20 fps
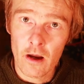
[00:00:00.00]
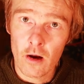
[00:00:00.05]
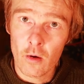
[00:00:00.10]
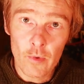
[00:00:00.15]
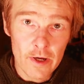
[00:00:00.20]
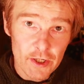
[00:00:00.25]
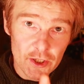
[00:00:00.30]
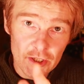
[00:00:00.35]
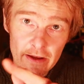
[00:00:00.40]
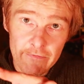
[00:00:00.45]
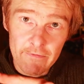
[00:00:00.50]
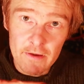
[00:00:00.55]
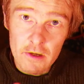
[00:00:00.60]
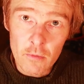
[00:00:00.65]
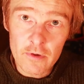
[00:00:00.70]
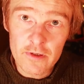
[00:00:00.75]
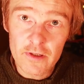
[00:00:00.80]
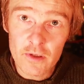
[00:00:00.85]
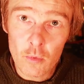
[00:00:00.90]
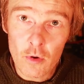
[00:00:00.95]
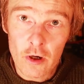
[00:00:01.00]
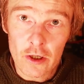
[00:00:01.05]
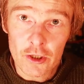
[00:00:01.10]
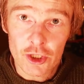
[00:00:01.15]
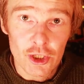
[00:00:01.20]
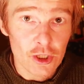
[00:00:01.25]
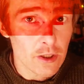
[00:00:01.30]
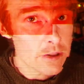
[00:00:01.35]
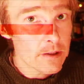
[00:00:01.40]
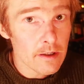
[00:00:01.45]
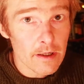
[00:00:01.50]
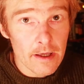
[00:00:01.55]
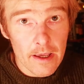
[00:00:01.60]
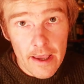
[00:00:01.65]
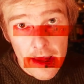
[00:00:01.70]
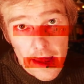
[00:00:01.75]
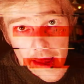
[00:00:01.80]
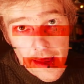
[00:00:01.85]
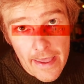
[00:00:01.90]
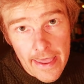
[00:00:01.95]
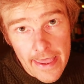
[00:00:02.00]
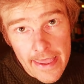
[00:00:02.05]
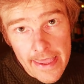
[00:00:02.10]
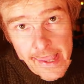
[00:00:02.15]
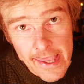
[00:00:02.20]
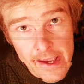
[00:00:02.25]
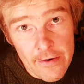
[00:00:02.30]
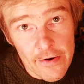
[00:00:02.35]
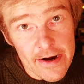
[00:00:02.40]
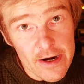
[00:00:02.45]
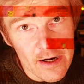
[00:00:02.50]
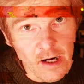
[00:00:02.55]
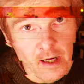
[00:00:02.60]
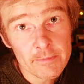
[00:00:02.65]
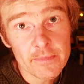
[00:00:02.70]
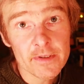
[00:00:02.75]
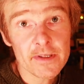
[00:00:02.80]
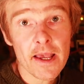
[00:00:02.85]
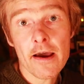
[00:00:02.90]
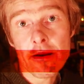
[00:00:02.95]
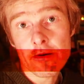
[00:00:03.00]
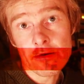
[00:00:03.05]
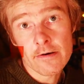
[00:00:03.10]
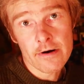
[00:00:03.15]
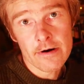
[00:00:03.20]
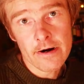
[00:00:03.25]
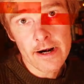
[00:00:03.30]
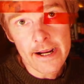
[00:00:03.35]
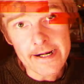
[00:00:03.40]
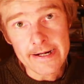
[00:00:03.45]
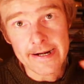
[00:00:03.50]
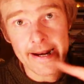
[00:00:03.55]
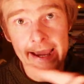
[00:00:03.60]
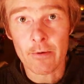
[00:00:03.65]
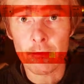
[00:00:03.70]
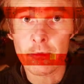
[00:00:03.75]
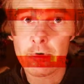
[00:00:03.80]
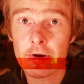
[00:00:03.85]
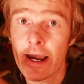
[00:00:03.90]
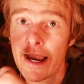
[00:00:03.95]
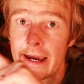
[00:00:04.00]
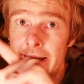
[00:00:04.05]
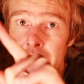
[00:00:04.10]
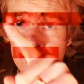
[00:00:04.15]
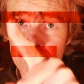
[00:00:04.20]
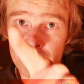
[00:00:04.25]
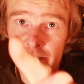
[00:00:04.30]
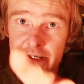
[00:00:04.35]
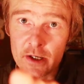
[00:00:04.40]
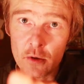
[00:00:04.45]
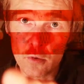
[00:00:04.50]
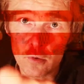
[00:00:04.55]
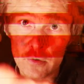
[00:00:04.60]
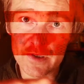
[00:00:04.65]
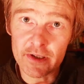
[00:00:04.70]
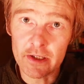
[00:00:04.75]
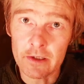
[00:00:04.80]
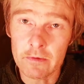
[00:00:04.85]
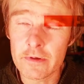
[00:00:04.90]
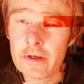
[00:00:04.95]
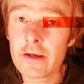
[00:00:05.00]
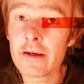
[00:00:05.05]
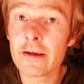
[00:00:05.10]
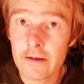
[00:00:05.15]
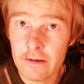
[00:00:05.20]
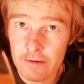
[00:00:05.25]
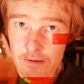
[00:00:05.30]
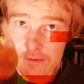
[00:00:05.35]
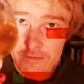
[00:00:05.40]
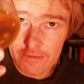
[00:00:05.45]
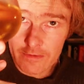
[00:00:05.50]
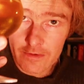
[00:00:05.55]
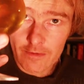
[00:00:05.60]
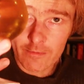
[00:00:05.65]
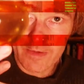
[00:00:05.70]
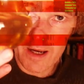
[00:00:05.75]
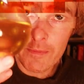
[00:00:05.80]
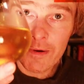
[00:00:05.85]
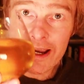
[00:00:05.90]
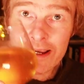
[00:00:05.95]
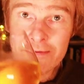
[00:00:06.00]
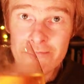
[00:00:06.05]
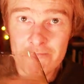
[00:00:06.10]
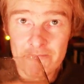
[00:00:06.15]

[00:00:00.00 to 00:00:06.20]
which if you want to watch, here it comes right now, and I'll see you all soon. Bye bye,